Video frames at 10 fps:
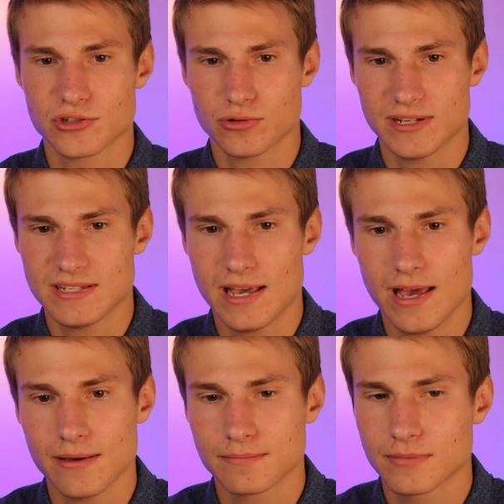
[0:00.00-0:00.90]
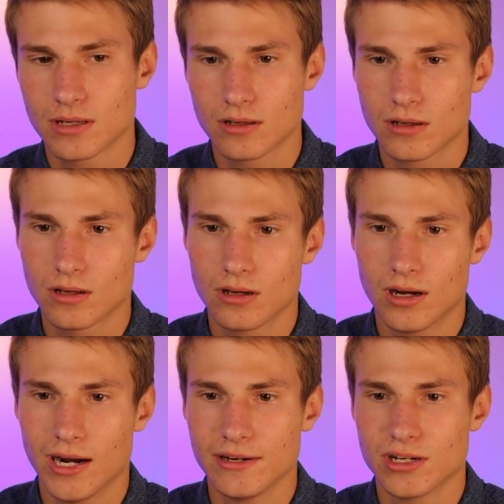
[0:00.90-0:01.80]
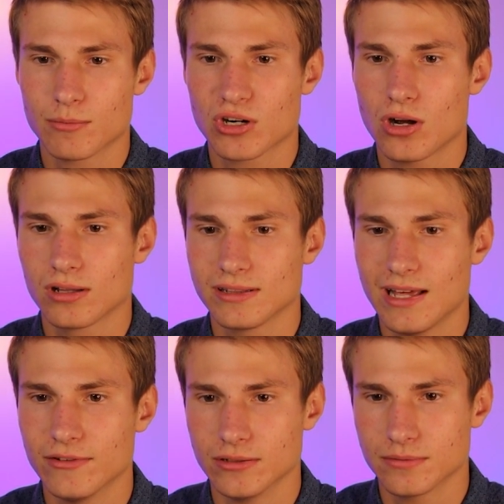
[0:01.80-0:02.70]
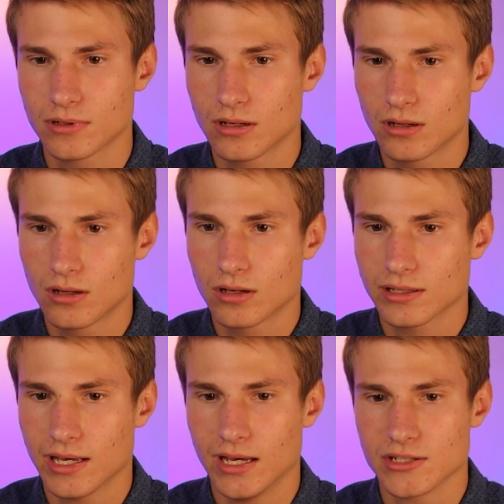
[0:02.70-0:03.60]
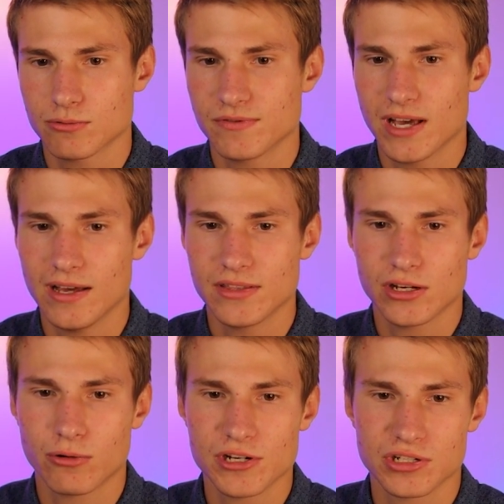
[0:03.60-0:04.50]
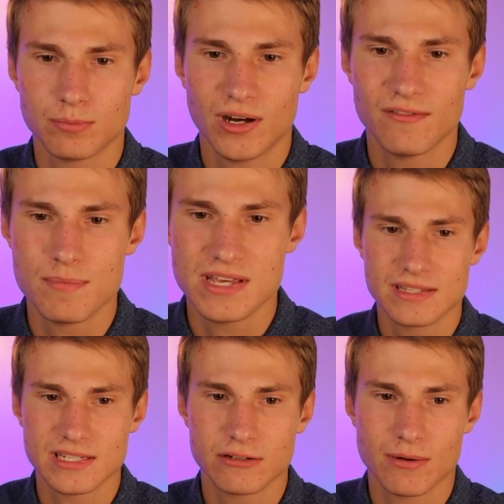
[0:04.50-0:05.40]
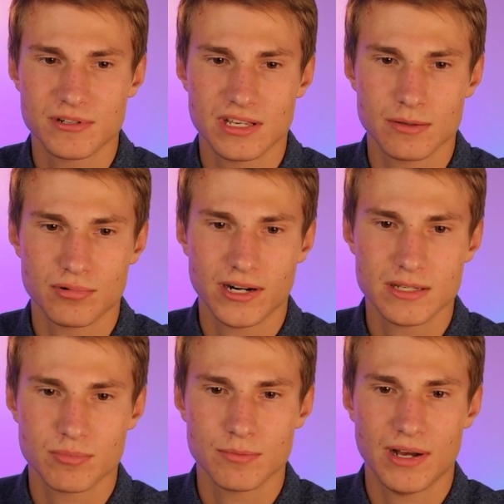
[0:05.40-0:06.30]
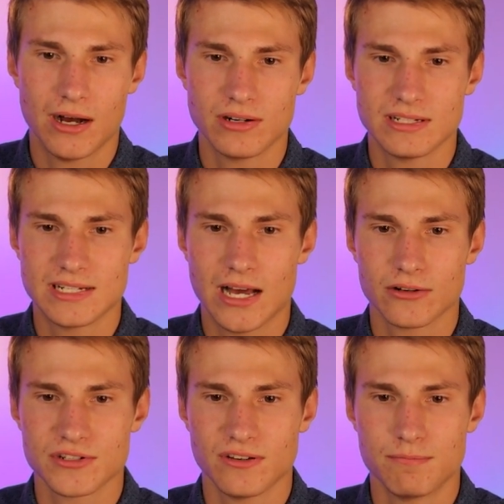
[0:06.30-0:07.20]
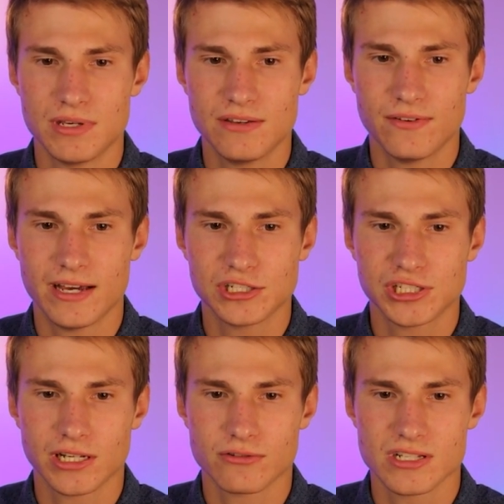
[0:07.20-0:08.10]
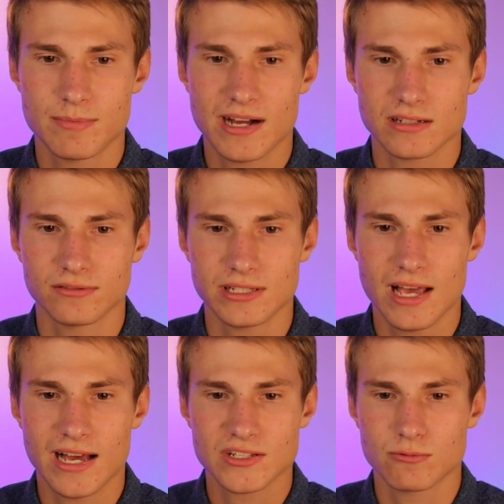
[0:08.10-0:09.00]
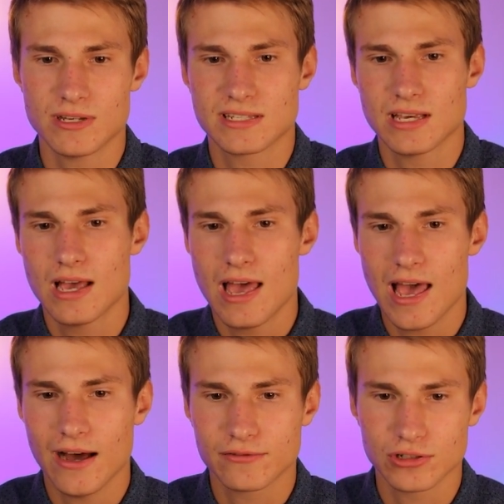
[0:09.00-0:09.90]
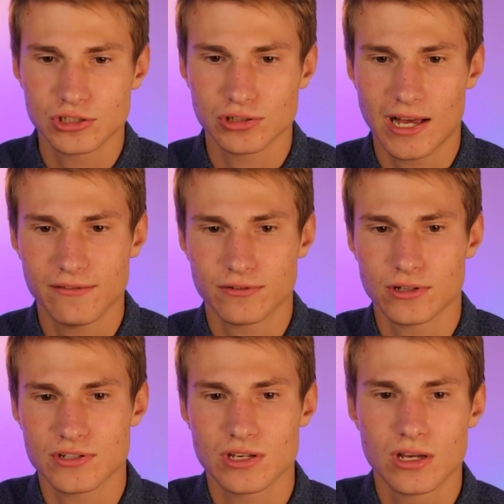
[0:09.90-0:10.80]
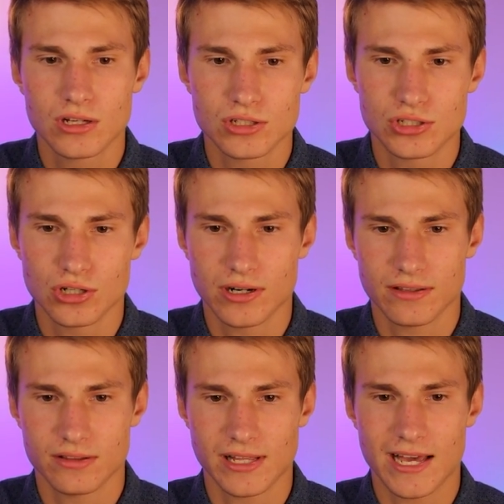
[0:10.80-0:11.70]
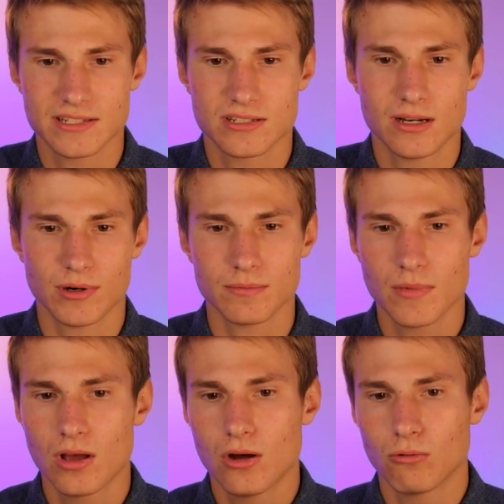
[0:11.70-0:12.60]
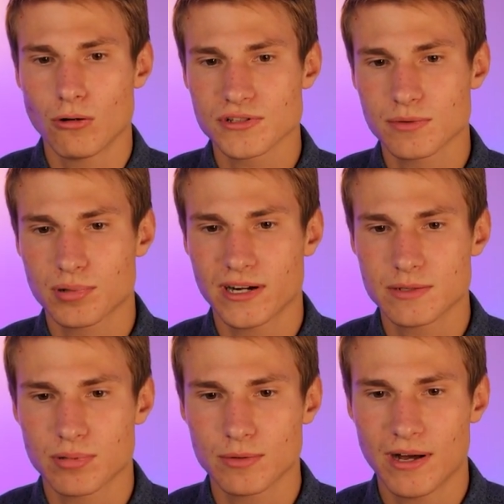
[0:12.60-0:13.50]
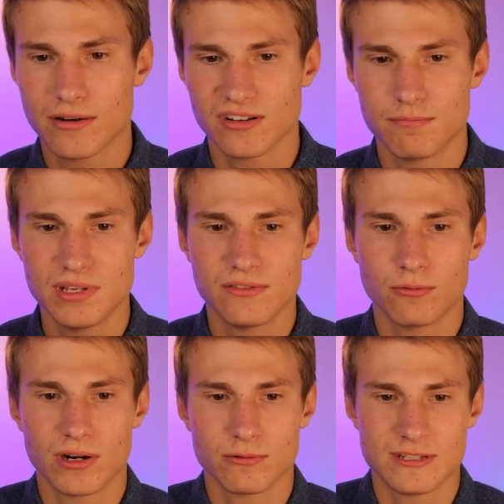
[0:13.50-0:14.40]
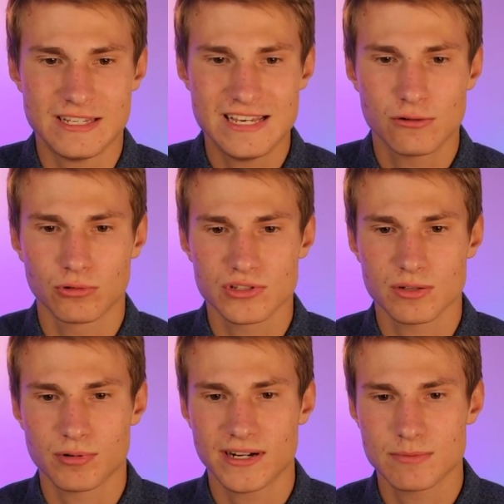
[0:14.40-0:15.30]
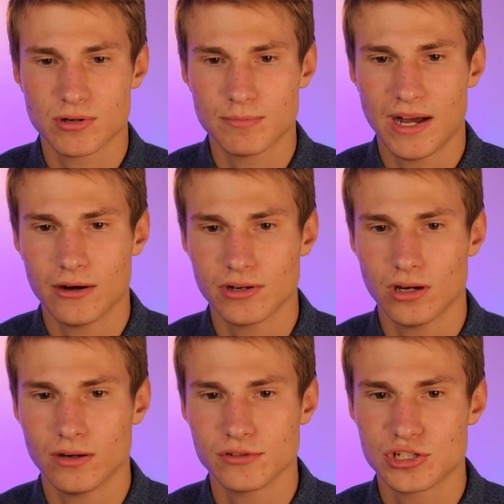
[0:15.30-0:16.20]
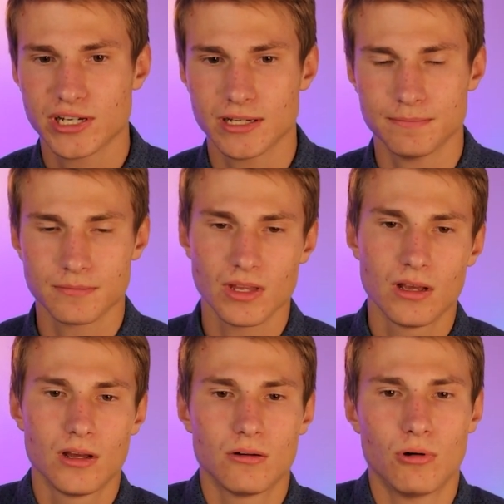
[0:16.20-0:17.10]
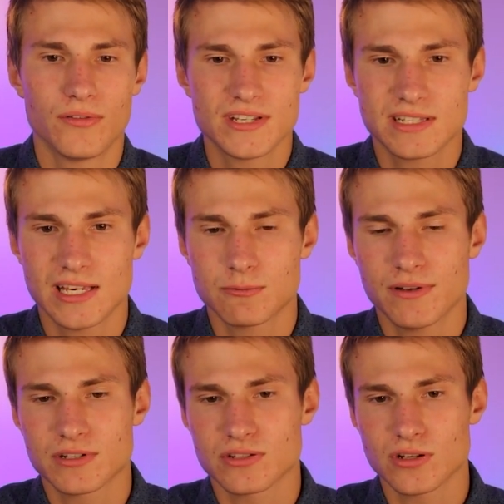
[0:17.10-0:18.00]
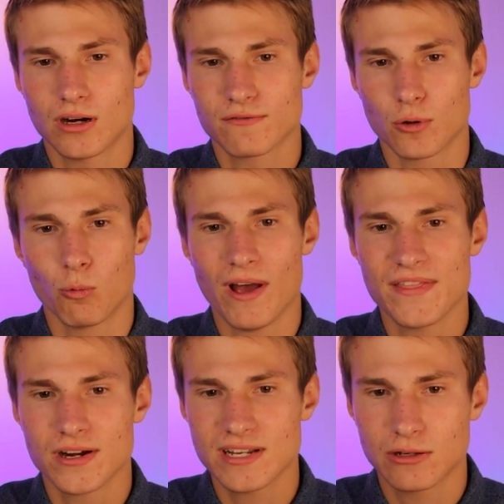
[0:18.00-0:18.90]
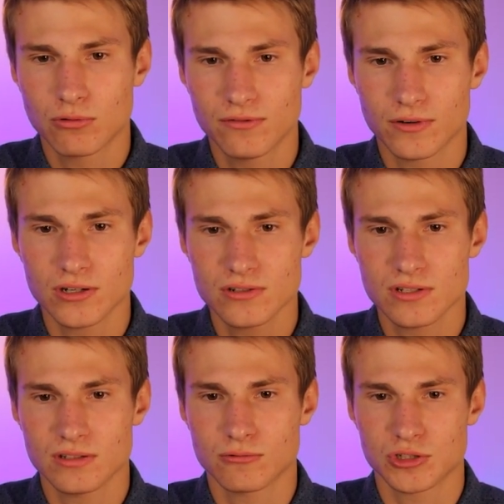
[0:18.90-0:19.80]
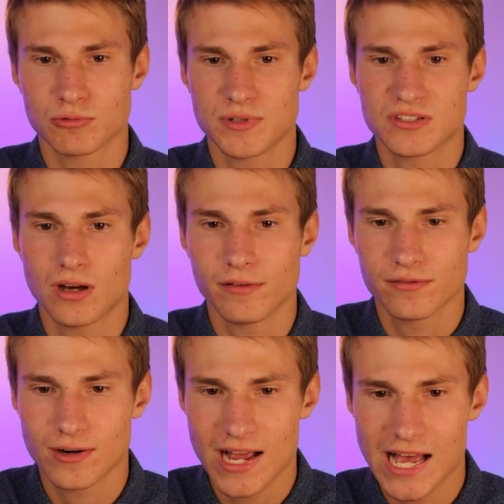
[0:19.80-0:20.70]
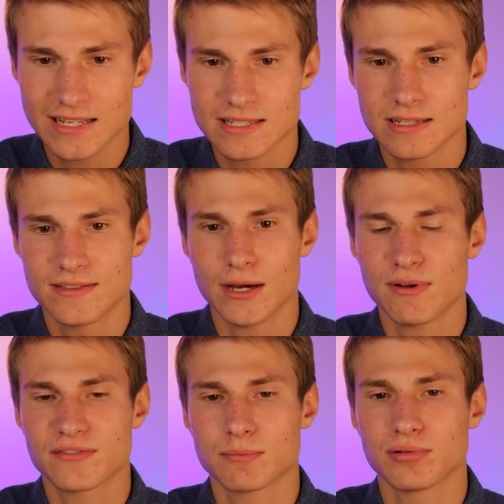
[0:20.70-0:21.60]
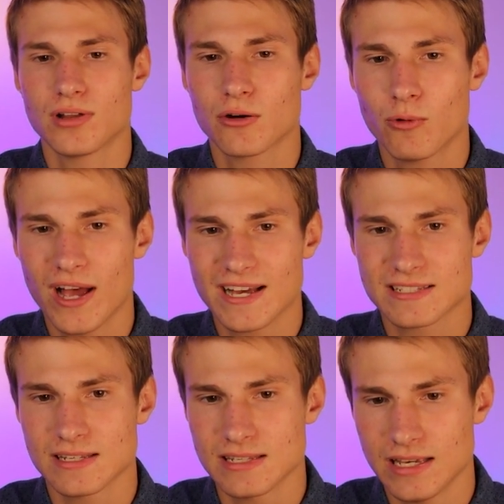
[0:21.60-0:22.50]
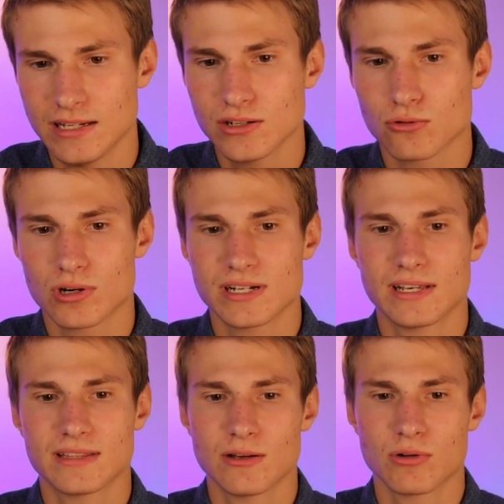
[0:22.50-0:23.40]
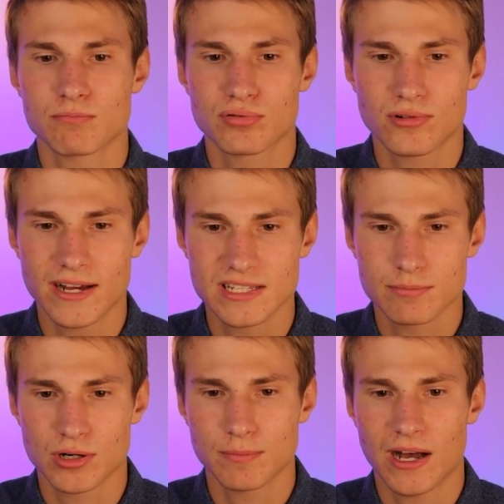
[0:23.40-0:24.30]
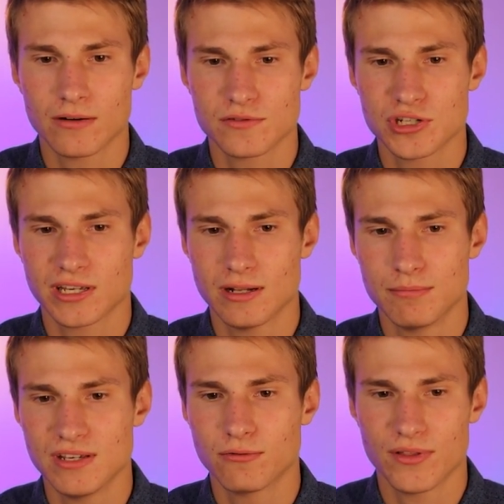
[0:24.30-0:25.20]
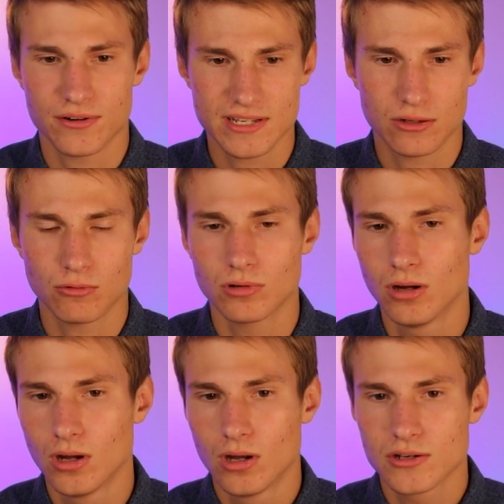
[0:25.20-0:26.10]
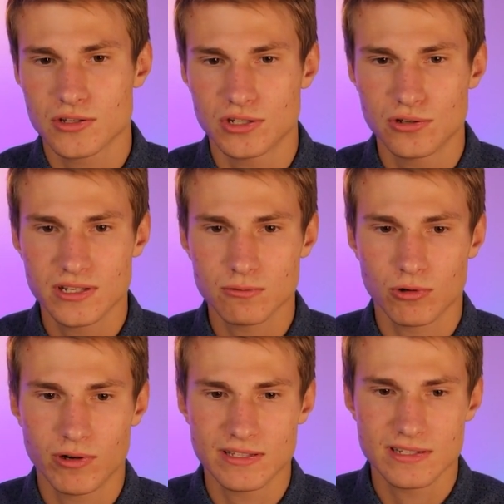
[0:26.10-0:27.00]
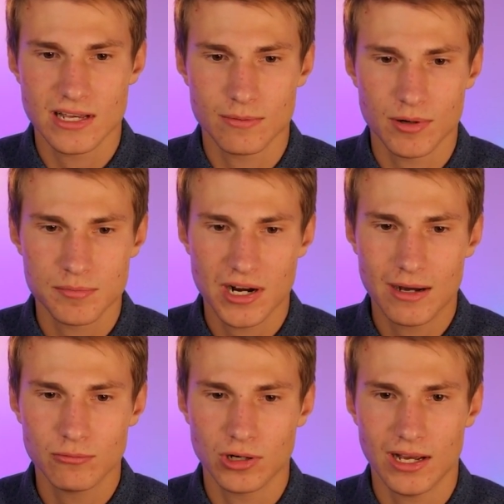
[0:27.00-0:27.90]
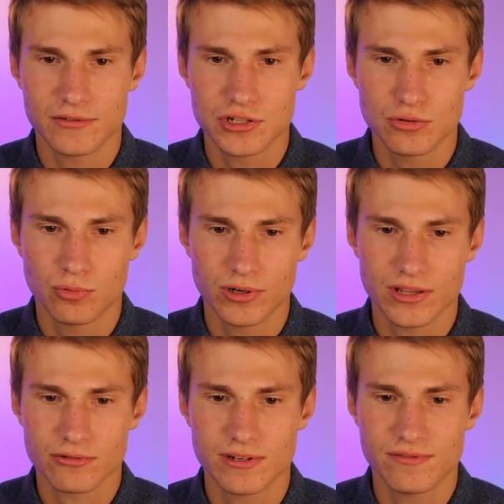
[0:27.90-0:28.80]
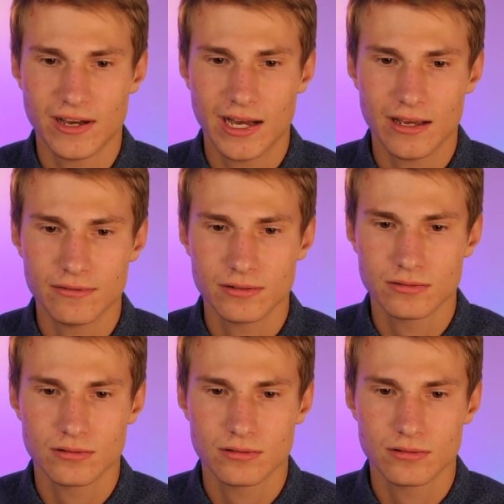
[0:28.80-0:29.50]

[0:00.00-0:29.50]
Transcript: choice A. All right, number 11. Okay, so we've got in the equation above, B and C represent the price per pound in dollars of beef and chicken respectively X weeks after July 1st during the last summer. What was the price per pound of beef when it was equal to the price per pound of chicken? Well, in this case, we have to solve for when they're equal first, which will be solving for X. Then we have to plug what X is in order to get the price per pound of chicken and beef when they're equal. So to do this, we'll go ahead and set up our problem. We'll have 2.35